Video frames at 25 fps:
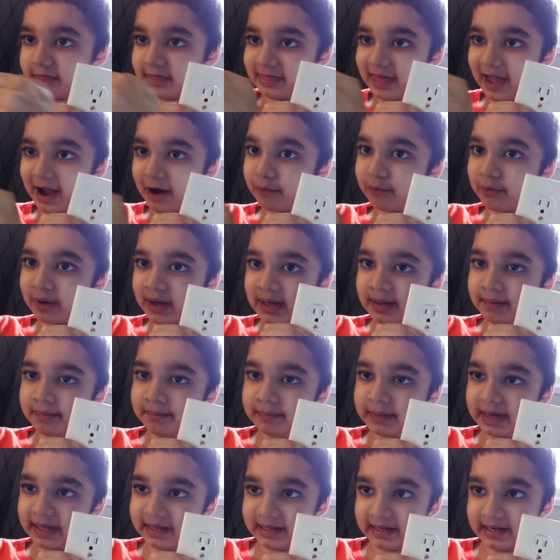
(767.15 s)
that way
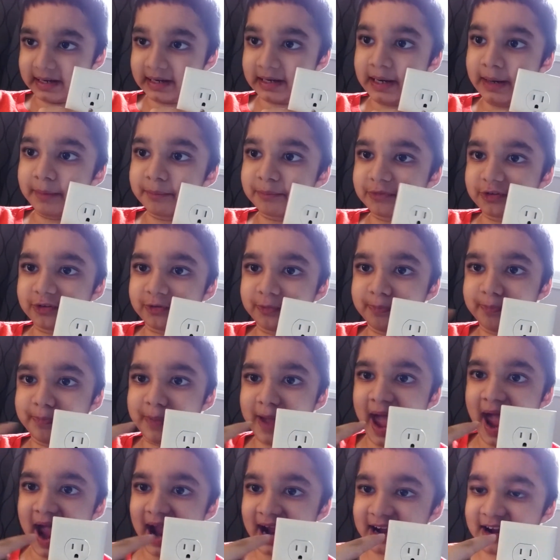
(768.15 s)
and then comes
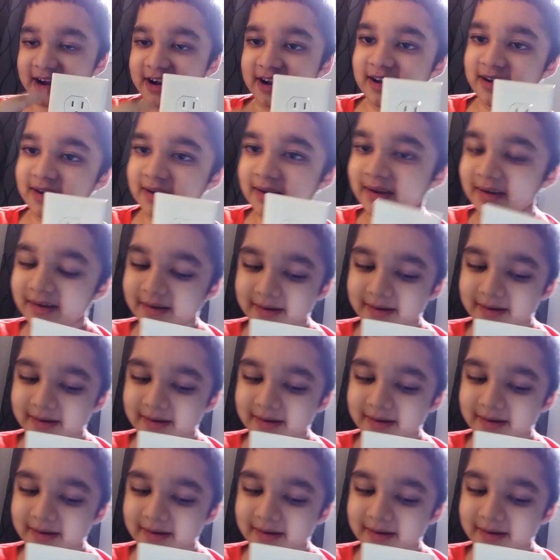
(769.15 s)
back.